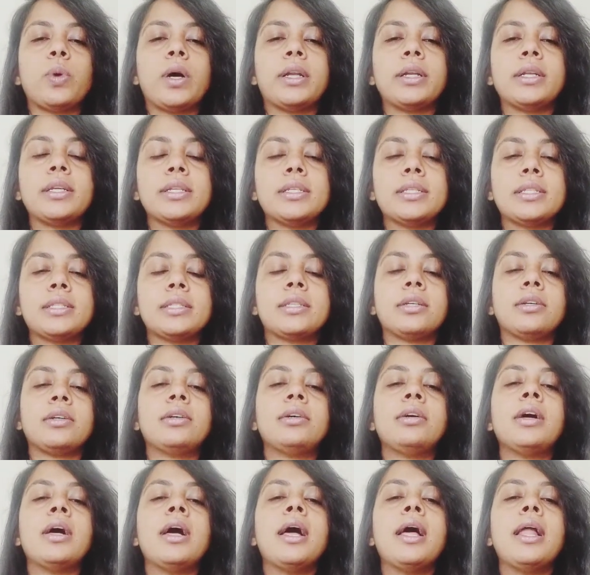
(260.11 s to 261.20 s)
One is
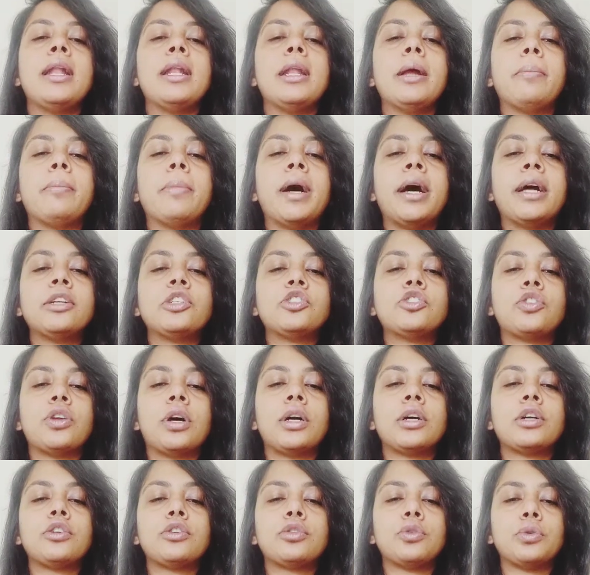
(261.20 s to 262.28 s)
the lumbar
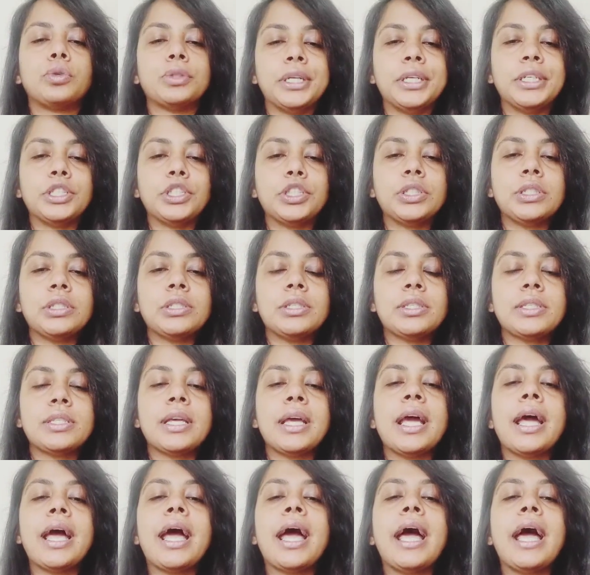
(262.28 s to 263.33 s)
trunk rotations,